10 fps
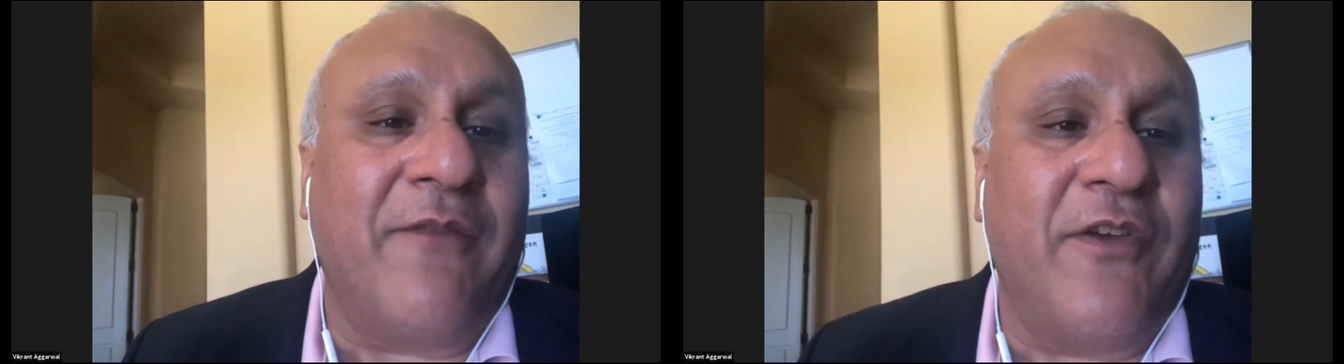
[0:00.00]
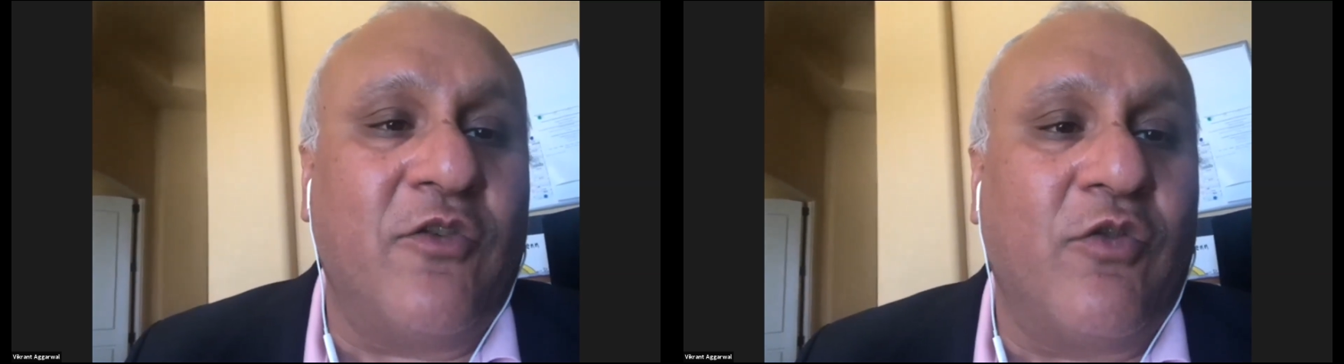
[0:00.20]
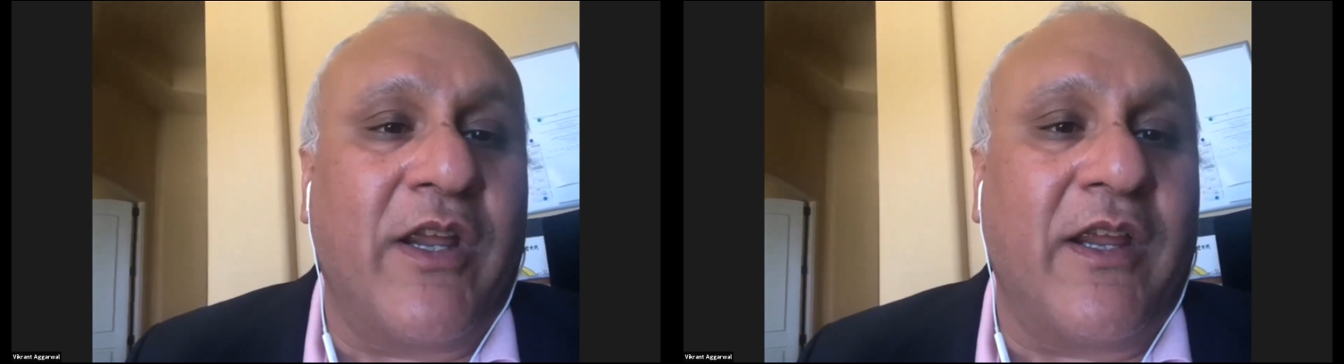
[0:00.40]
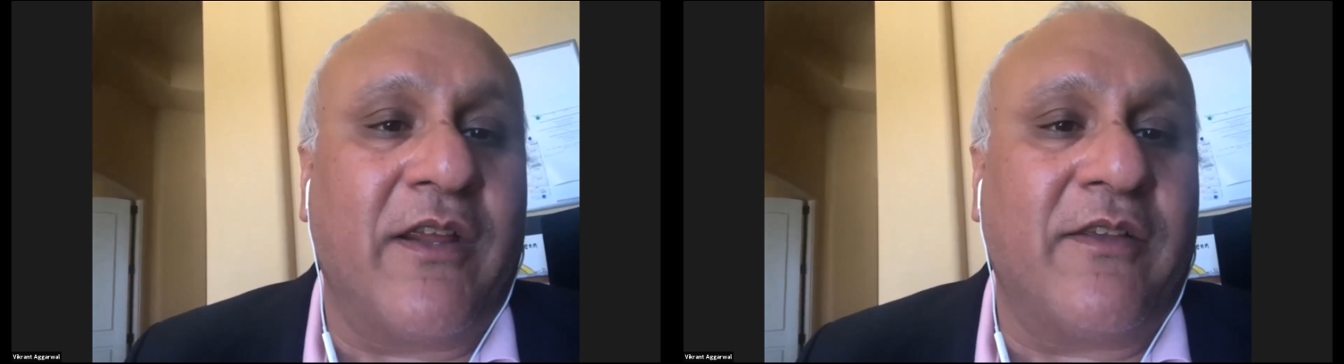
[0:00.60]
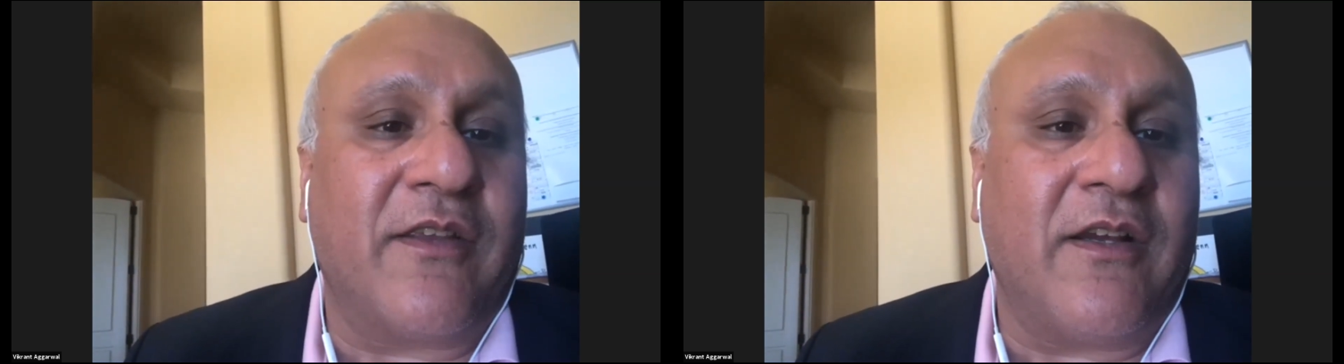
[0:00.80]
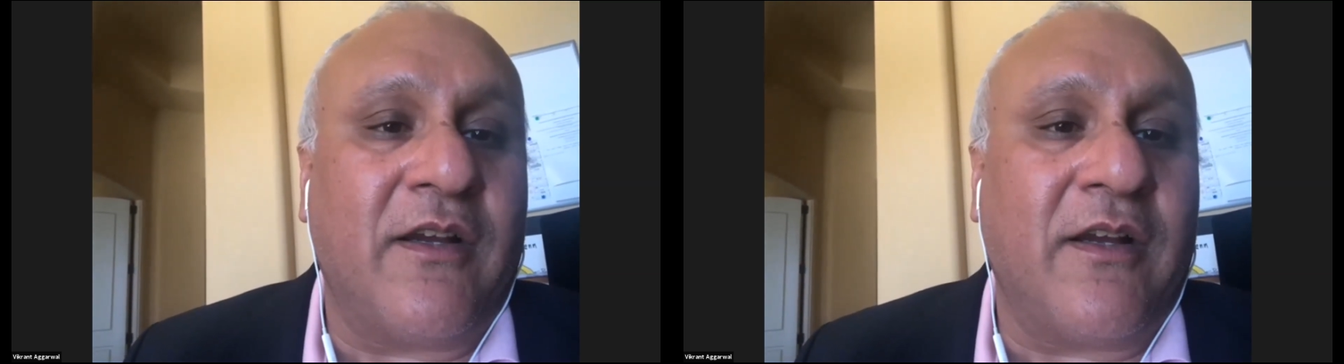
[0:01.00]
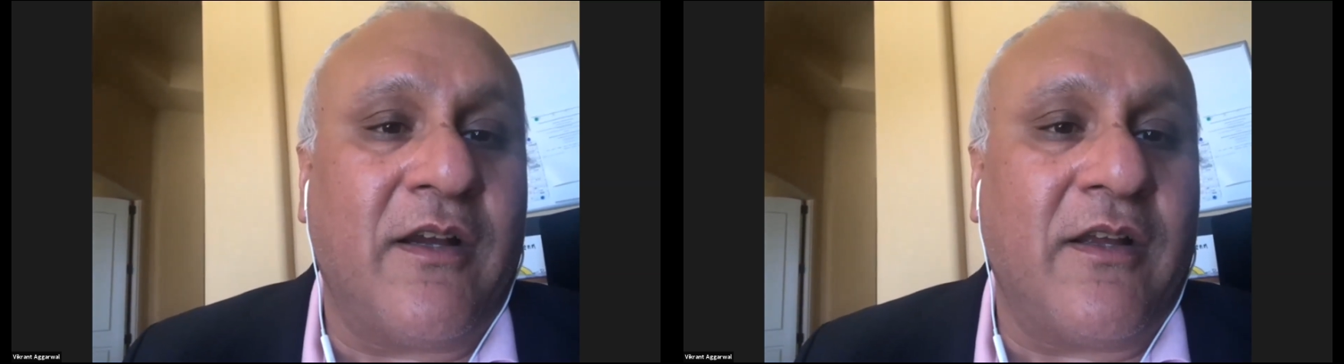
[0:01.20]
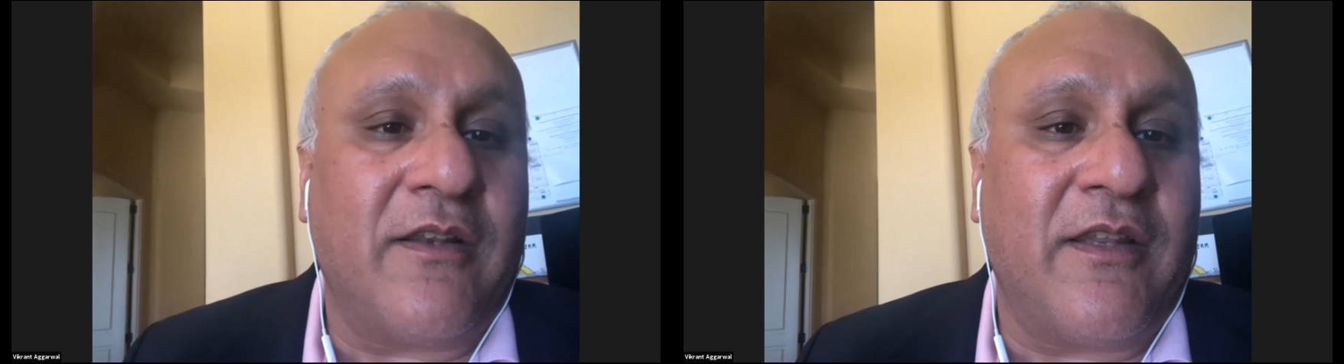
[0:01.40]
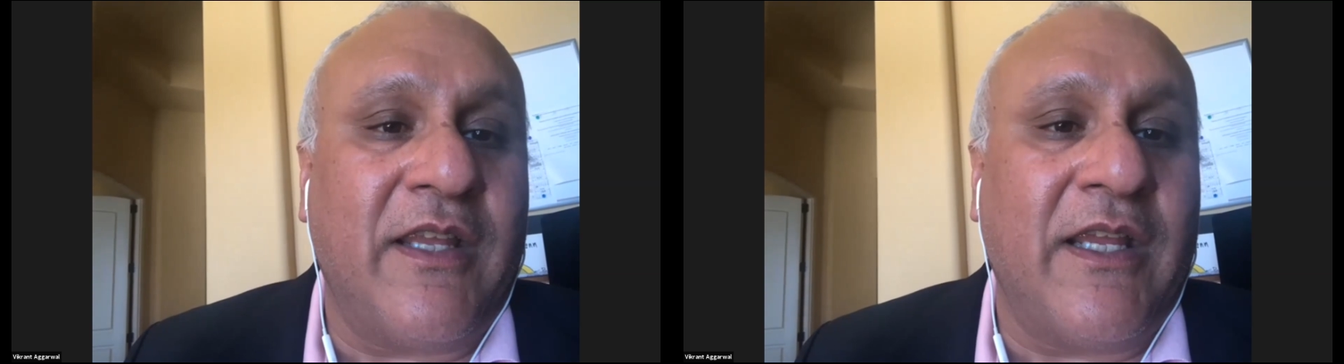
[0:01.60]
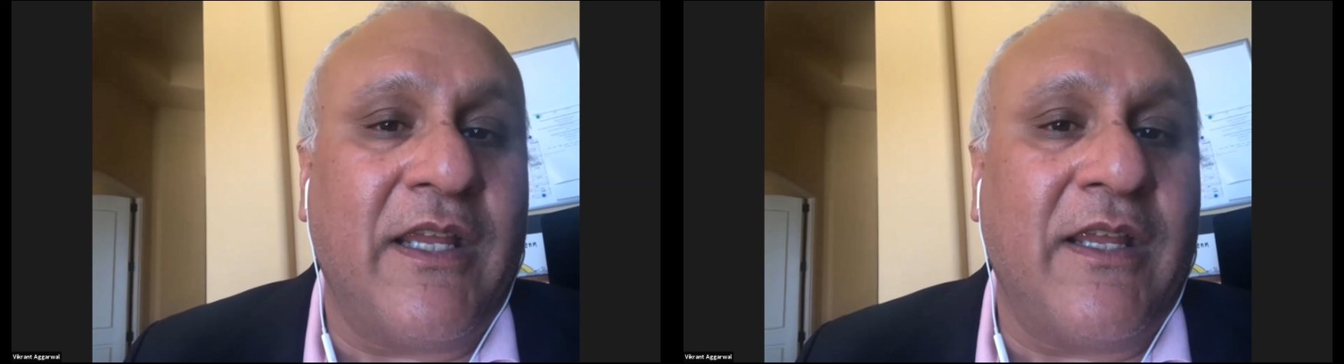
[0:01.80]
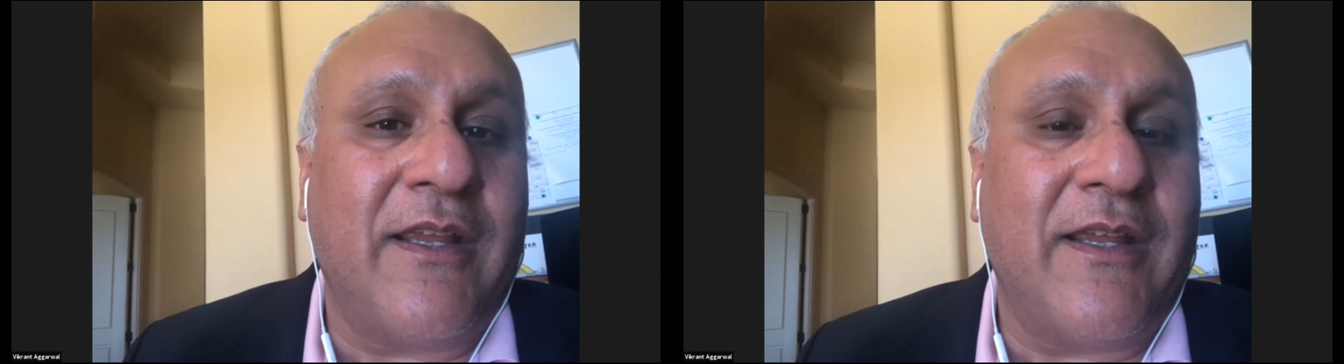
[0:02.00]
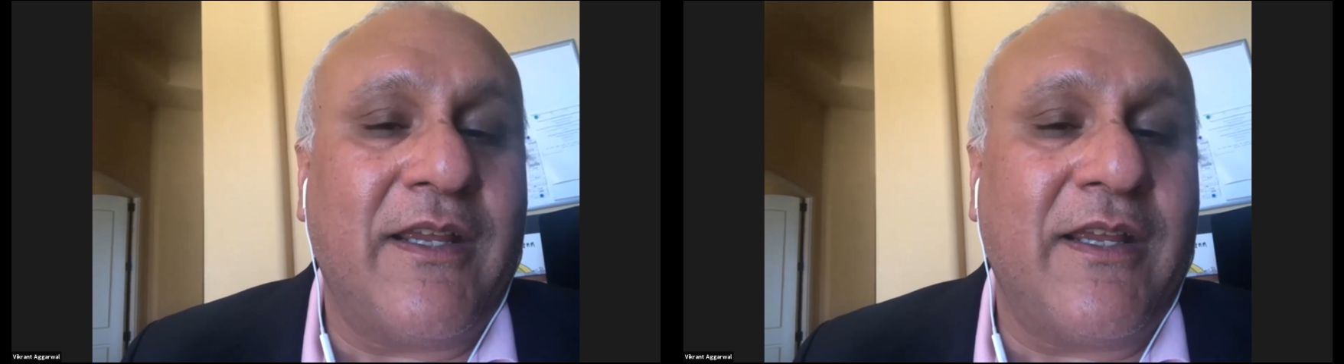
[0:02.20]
view is we